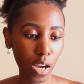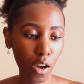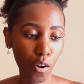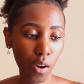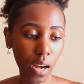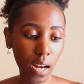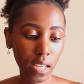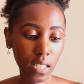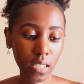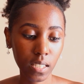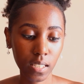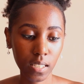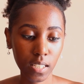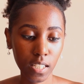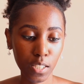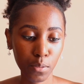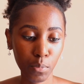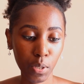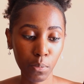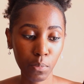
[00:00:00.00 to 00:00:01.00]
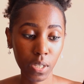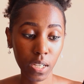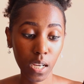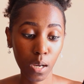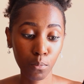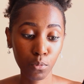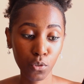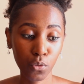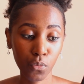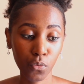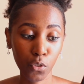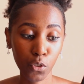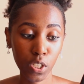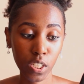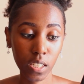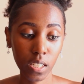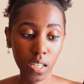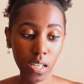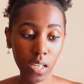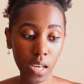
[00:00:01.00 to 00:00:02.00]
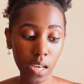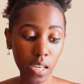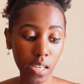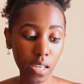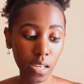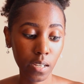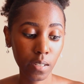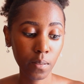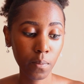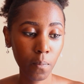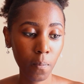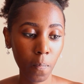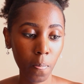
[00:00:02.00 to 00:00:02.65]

Our licenses may become to 40k a year.